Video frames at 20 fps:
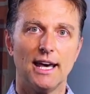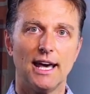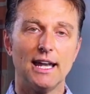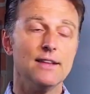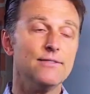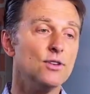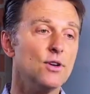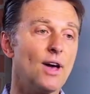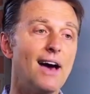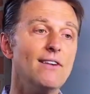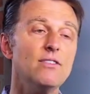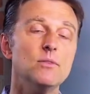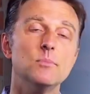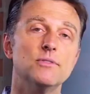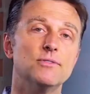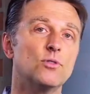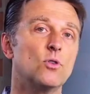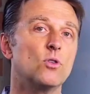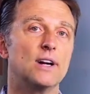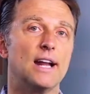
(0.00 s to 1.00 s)
And if you have a
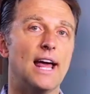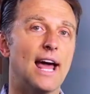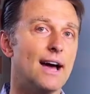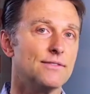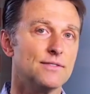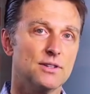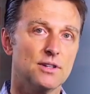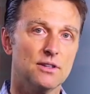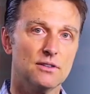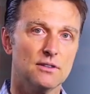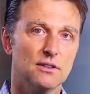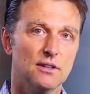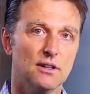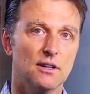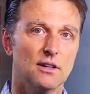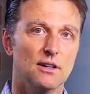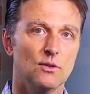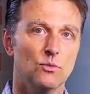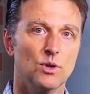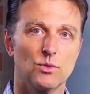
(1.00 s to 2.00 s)
before and after
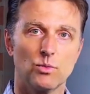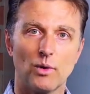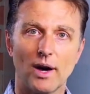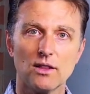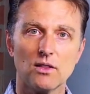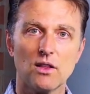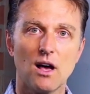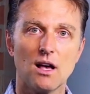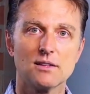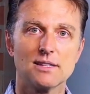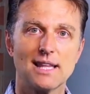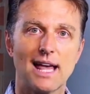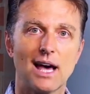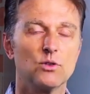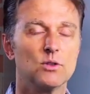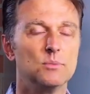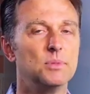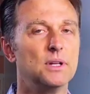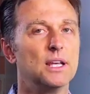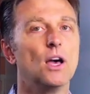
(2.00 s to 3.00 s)
with weight loss,
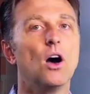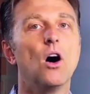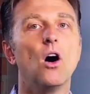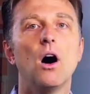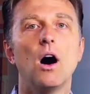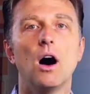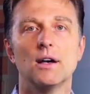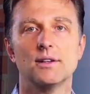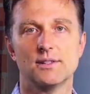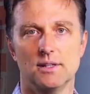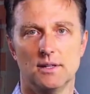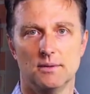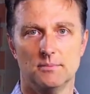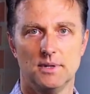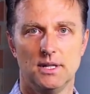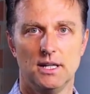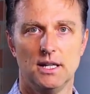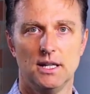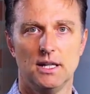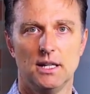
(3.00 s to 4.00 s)
that would be awesome.
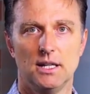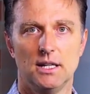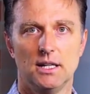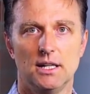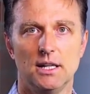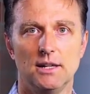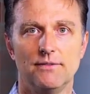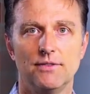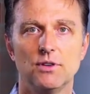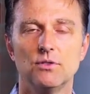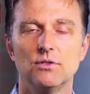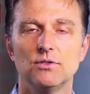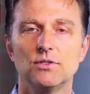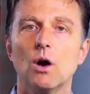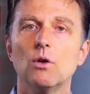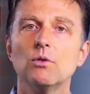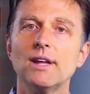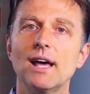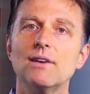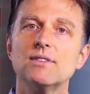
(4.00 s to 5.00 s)
And if you
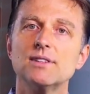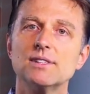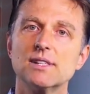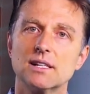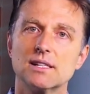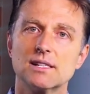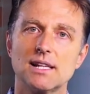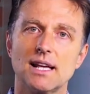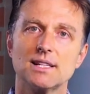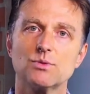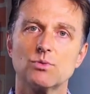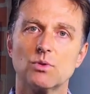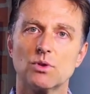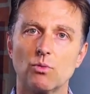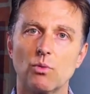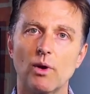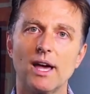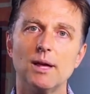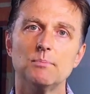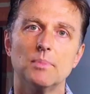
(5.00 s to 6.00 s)
don't have a success
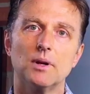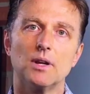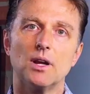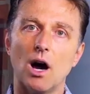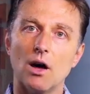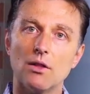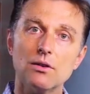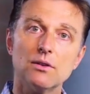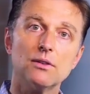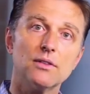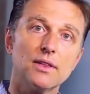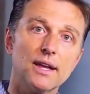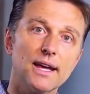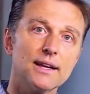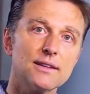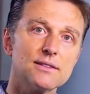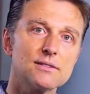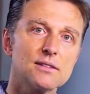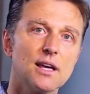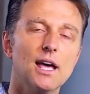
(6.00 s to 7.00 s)
with weight but other
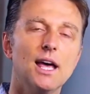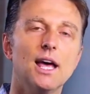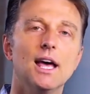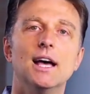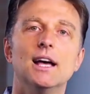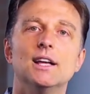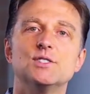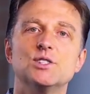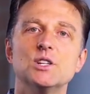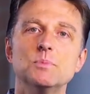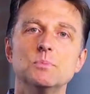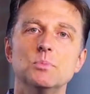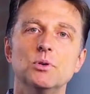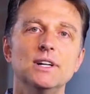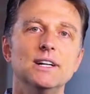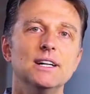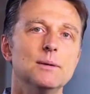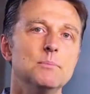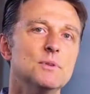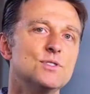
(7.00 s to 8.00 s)
things, just
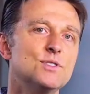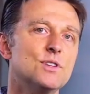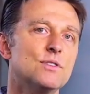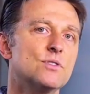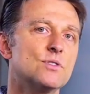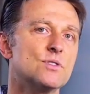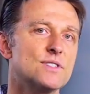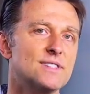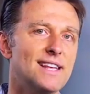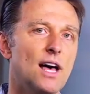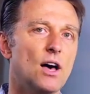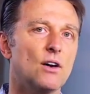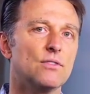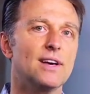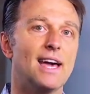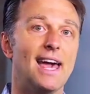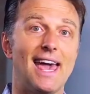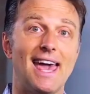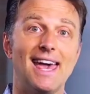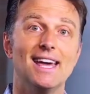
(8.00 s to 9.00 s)
put an image of
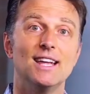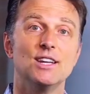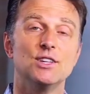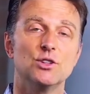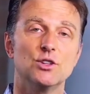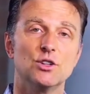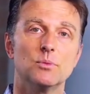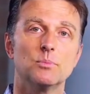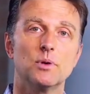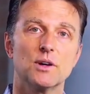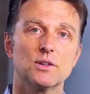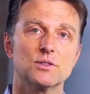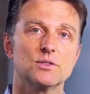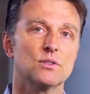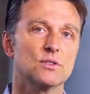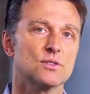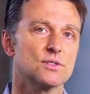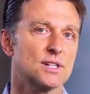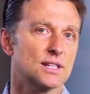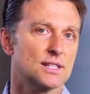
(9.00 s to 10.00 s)
yourself and your
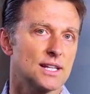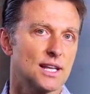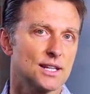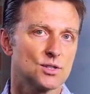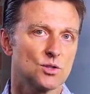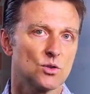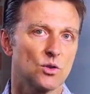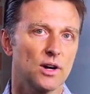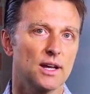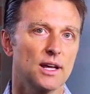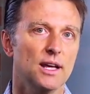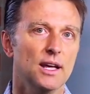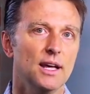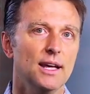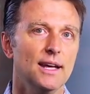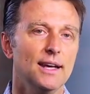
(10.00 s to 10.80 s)
personal success story.